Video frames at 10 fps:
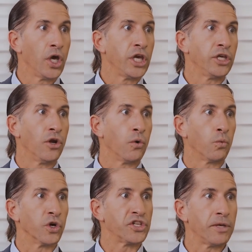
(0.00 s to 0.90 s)
you know,
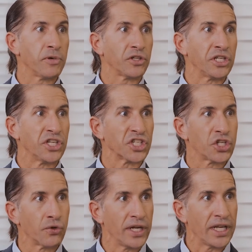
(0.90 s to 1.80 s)
we're typically just
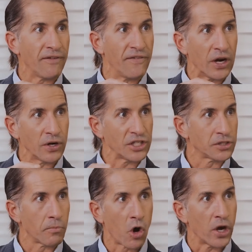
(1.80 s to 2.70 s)
treating a very
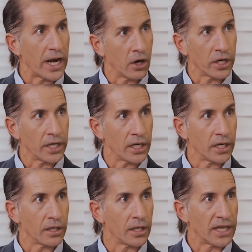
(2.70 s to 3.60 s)
small
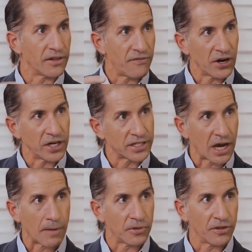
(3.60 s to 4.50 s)
area at the very
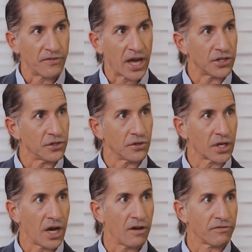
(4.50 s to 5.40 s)
top of the vaginal
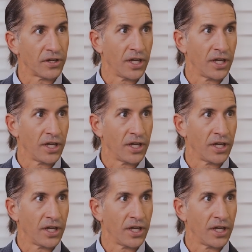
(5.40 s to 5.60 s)
cuff,